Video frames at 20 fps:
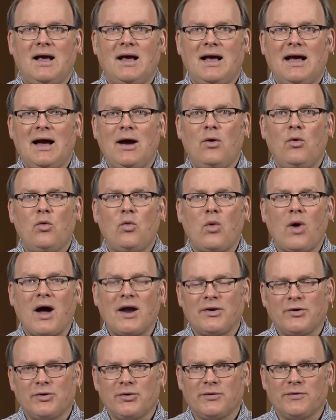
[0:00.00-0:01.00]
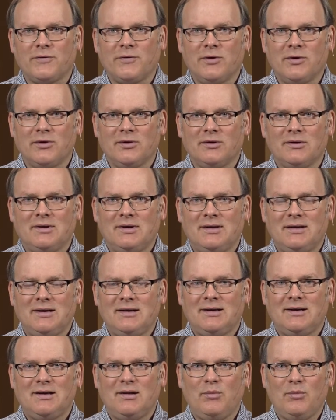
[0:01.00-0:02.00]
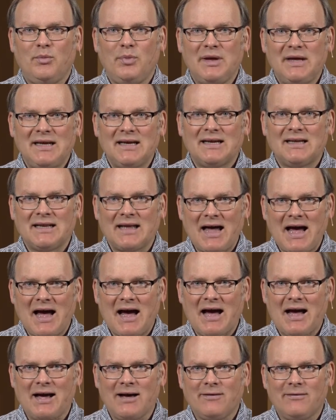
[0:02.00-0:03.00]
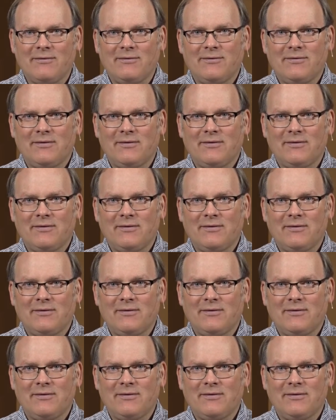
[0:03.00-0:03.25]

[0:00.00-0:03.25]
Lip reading: How wonderful. Be alive.